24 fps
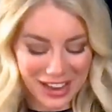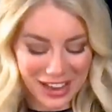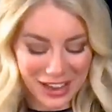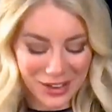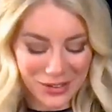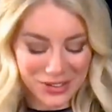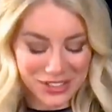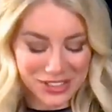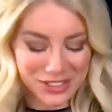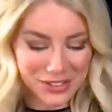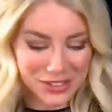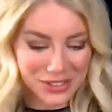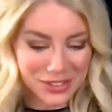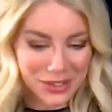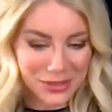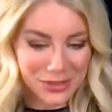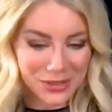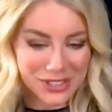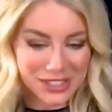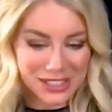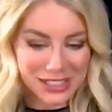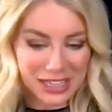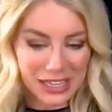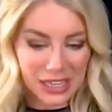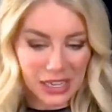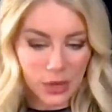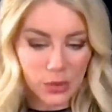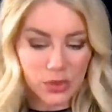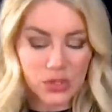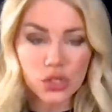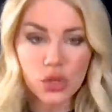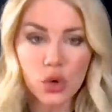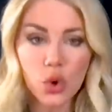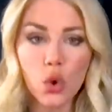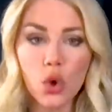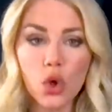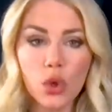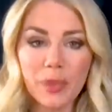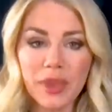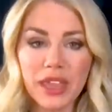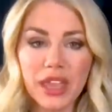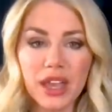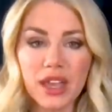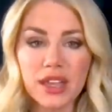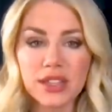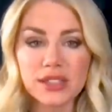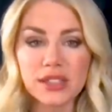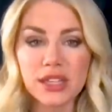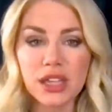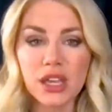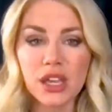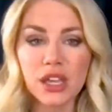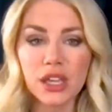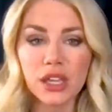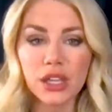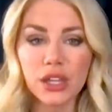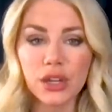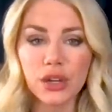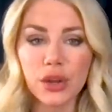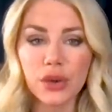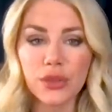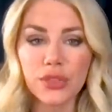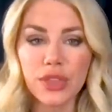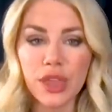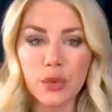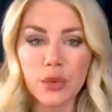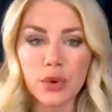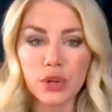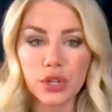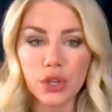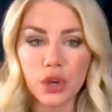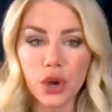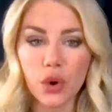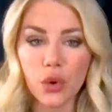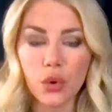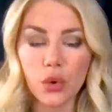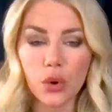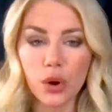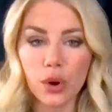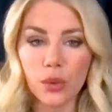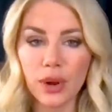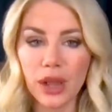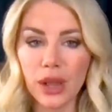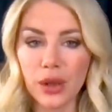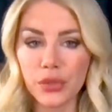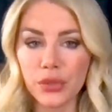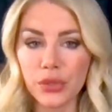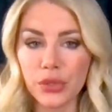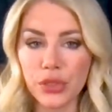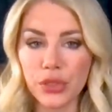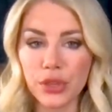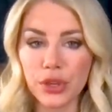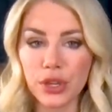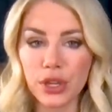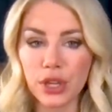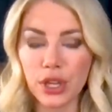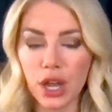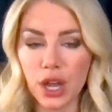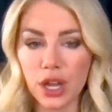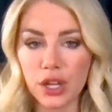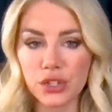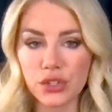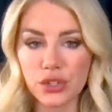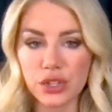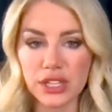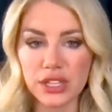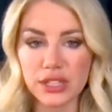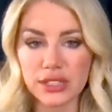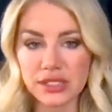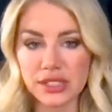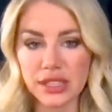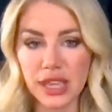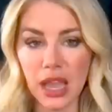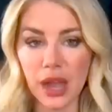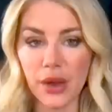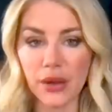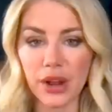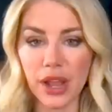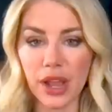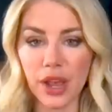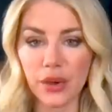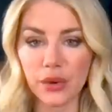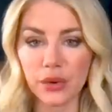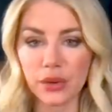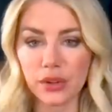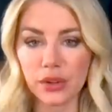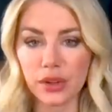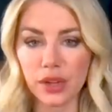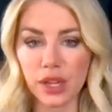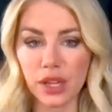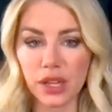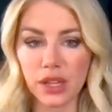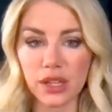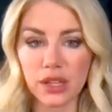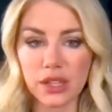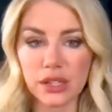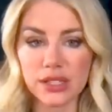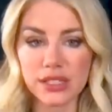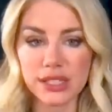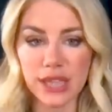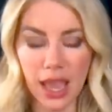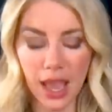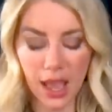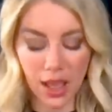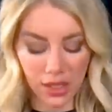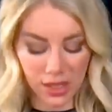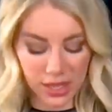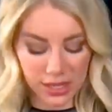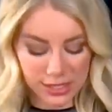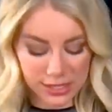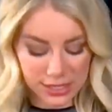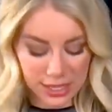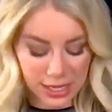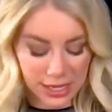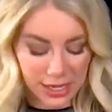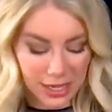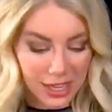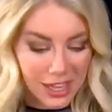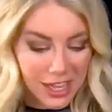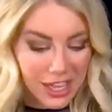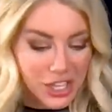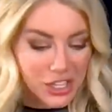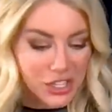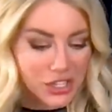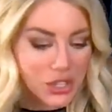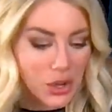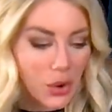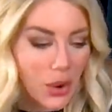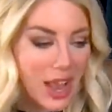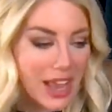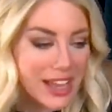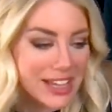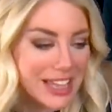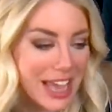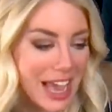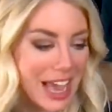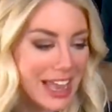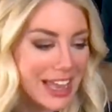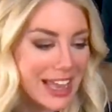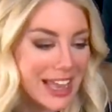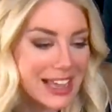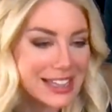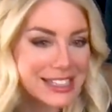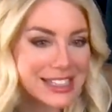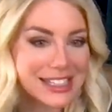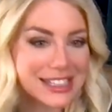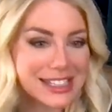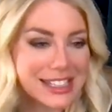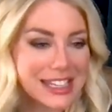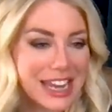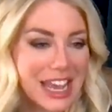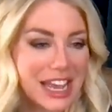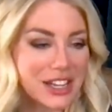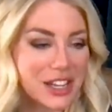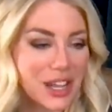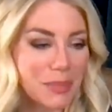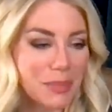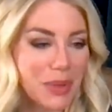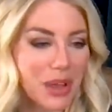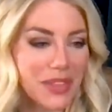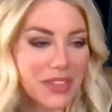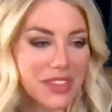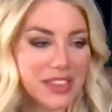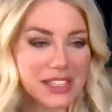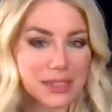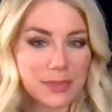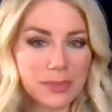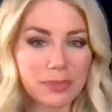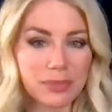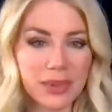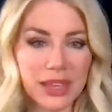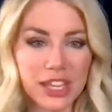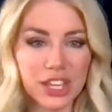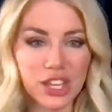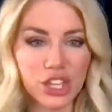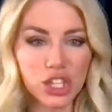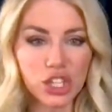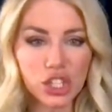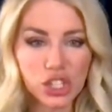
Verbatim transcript: It was it was it was cool because, you know, they would go around the country and scout out uh, talent, and so I I had to stand up on this big,